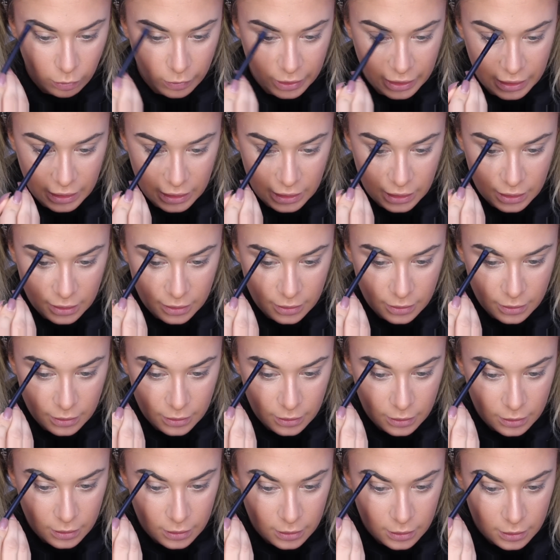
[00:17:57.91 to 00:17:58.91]
way.
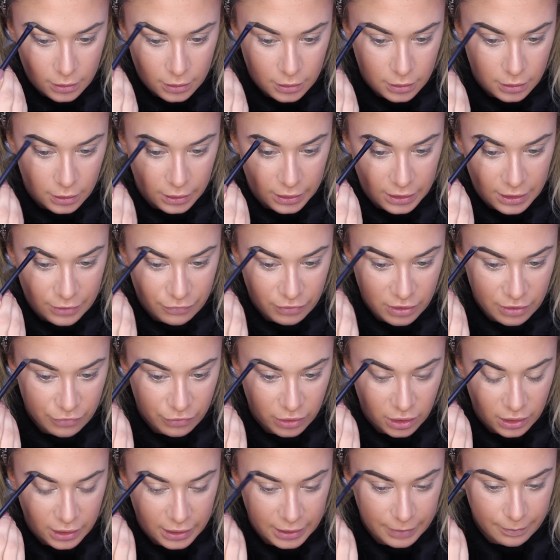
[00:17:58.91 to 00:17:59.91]
Like even if
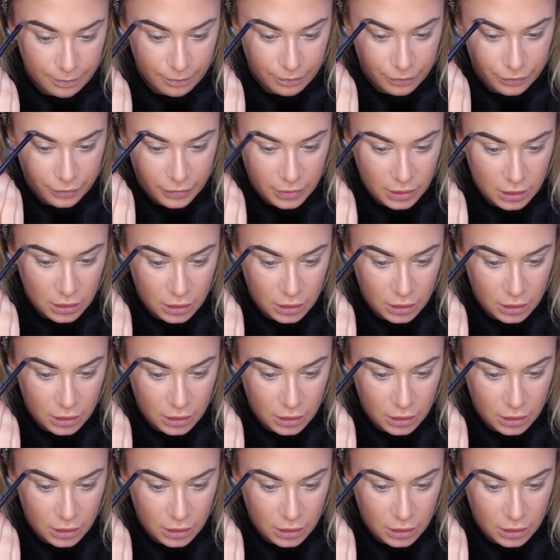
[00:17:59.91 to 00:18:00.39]
I'm